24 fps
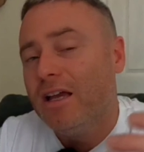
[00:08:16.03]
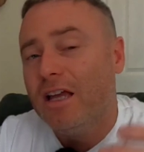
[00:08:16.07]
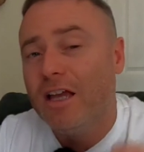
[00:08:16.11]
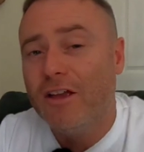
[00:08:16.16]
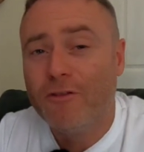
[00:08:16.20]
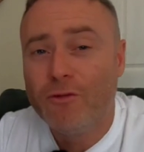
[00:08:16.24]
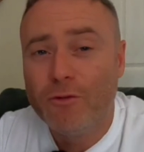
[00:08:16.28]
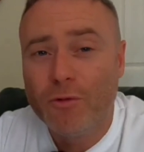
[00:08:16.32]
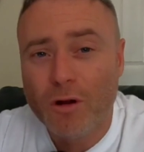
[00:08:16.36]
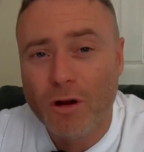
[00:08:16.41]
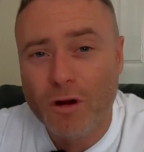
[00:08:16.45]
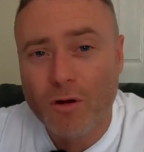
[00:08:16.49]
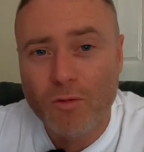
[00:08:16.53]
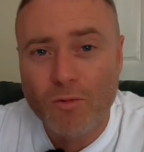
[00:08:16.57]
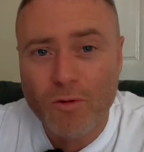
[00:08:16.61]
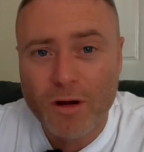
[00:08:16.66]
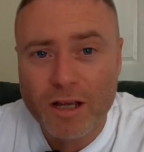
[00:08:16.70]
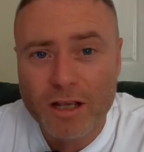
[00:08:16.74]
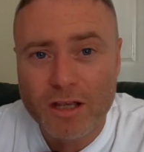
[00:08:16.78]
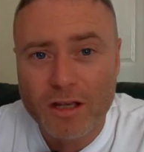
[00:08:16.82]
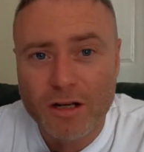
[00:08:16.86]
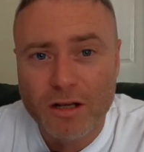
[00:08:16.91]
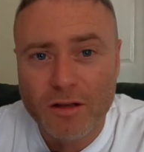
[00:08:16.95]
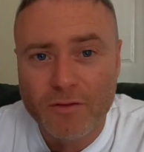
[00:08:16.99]
If you are a
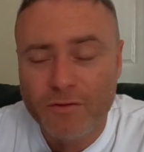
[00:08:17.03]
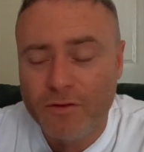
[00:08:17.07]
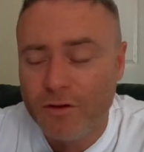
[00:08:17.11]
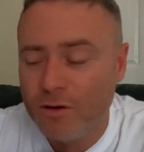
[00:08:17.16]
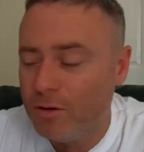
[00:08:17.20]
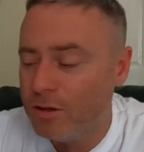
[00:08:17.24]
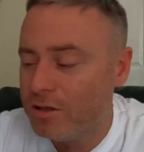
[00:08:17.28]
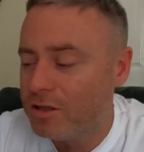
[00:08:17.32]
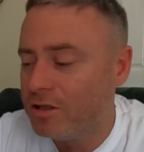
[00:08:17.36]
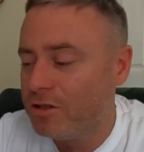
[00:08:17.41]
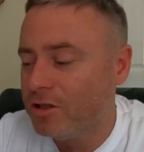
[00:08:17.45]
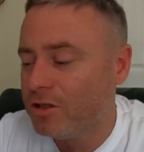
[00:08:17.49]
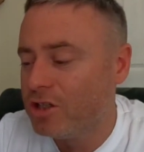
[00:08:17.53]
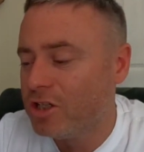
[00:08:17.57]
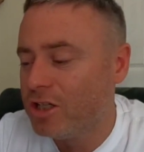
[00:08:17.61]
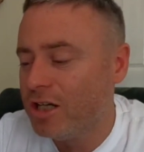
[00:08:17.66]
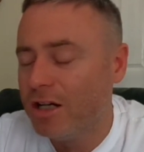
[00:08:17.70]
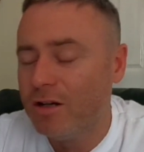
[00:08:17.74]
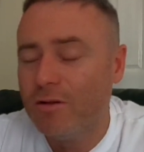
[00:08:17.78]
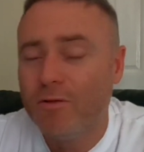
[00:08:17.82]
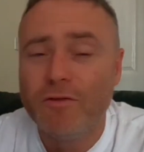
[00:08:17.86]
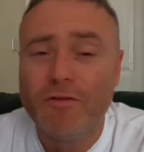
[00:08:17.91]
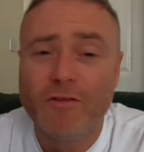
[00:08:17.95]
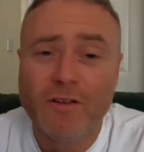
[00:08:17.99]
regular viewer to the
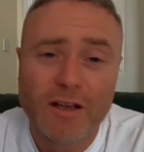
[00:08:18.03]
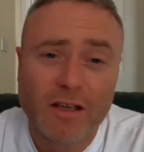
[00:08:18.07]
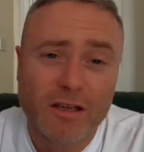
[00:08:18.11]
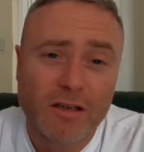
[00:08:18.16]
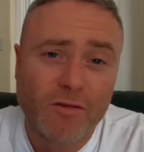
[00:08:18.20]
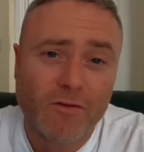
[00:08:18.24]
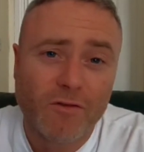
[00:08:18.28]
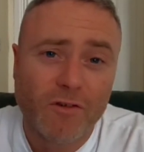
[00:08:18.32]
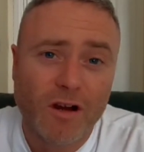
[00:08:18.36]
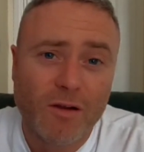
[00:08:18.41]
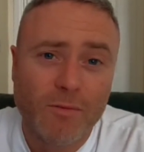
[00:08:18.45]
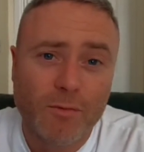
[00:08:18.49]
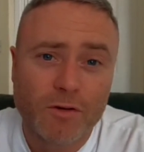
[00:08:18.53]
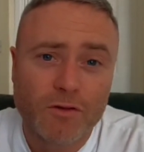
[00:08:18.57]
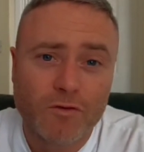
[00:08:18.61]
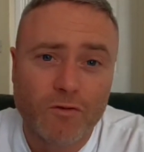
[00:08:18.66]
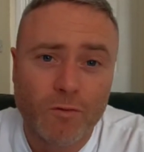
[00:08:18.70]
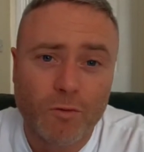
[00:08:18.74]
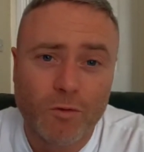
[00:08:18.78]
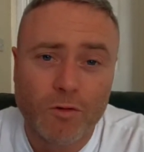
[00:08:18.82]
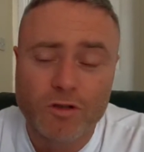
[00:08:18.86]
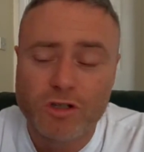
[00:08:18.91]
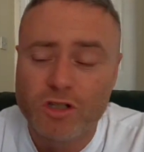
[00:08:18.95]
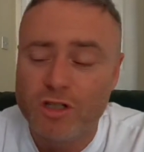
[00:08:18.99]
channel, thank you very much
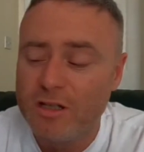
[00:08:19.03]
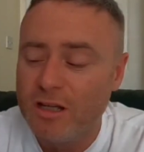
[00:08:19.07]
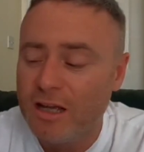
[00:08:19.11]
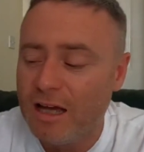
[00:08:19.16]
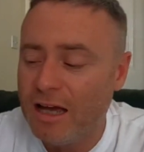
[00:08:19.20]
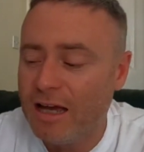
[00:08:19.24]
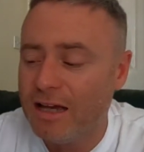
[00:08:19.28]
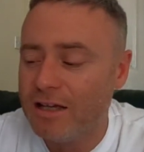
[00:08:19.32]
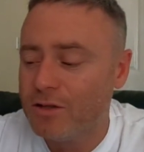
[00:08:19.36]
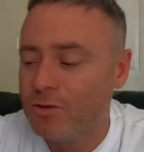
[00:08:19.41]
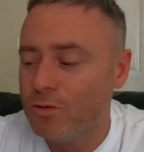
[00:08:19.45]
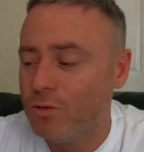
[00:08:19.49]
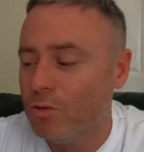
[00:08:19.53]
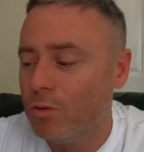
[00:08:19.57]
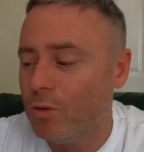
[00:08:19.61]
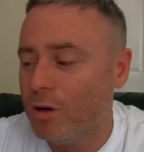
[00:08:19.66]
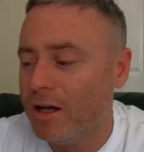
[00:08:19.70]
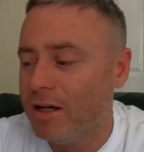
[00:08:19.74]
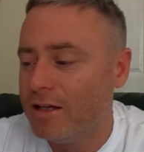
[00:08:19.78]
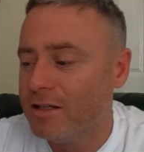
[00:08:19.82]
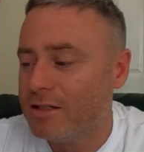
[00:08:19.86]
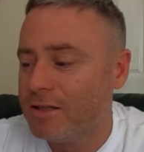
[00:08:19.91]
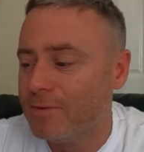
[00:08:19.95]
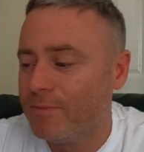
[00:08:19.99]
for watching as
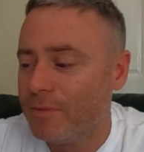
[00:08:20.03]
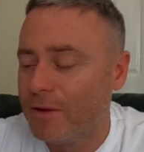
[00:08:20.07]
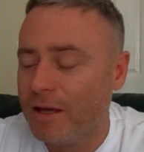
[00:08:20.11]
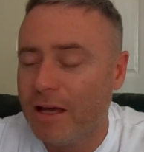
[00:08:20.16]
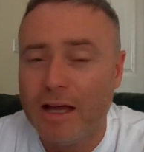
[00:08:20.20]
always.